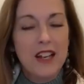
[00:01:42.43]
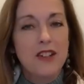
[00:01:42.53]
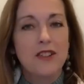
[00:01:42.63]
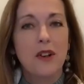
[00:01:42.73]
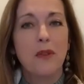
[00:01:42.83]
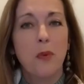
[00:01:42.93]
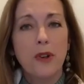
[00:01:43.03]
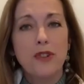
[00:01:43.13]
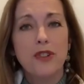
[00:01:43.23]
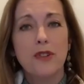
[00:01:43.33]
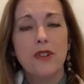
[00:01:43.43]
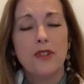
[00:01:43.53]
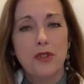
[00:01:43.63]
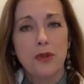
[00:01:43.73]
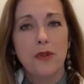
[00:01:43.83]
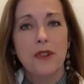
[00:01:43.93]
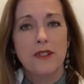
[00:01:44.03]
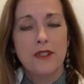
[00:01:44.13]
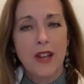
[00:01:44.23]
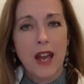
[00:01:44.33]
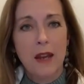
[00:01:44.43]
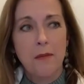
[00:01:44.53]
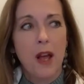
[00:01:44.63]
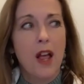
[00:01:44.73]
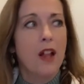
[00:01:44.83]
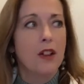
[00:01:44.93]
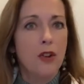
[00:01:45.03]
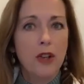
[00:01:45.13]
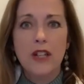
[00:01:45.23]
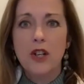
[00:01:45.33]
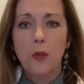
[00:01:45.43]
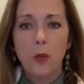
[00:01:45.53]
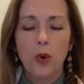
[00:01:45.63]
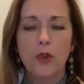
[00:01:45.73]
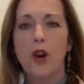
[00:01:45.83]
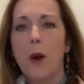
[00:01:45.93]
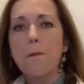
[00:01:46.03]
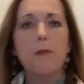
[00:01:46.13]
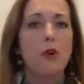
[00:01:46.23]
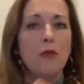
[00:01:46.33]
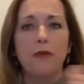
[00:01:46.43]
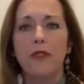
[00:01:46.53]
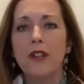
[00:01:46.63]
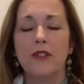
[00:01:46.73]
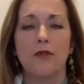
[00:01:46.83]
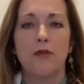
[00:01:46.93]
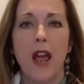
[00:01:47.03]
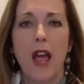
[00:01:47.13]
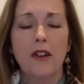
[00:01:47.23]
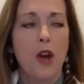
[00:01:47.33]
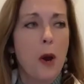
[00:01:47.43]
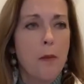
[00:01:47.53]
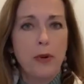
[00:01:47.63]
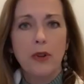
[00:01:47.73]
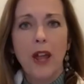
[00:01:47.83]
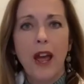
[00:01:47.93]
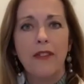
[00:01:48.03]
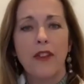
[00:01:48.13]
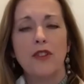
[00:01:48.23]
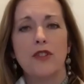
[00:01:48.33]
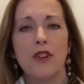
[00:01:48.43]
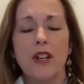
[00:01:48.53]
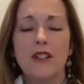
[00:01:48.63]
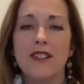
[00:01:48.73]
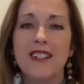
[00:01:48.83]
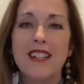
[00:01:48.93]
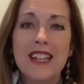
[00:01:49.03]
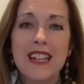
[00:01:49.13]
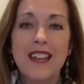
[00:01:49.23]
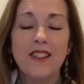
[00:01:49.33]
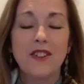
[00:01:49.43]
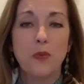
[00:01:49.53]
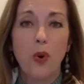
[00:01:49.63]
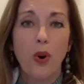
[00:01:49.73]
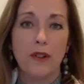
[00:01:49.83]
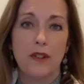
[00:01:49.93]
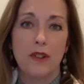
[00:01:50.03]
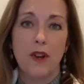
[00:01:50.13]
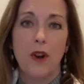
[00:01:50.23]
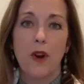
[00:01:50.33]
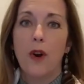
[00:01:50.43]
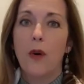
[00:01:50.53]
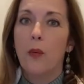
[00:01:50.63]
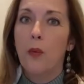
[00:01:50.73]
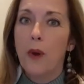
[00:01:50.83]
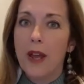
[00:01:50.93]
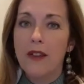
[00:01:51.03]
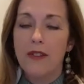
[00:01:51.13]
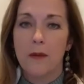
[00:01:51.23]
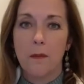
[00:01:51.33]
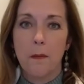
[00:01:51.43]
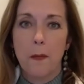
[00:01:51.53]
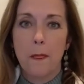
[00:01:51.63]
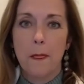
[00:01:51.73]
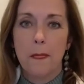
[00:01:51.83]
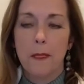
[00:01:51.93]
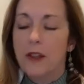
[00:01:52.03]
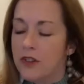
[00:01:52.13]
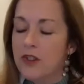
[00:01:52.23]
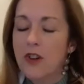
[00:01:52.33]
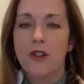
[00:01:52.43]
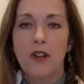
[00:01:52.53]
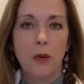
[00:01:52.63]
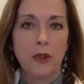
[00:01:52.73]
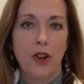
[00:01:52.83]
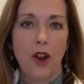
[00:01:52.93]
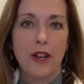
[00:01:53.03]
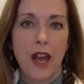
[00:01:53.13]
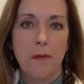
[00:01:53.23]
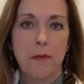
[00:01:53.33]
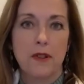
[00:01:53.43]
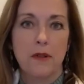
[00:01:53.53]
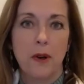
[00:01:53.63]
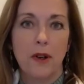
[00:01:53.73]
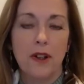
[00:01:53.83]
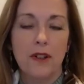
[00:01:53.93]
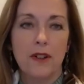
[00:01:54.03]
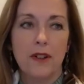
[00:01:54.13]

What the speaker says: So I want you to do the same. Look in your wardrobe, move things around, pull out those treasures, and guess what? Wear them, because you don't know what's going to happen tomorrow.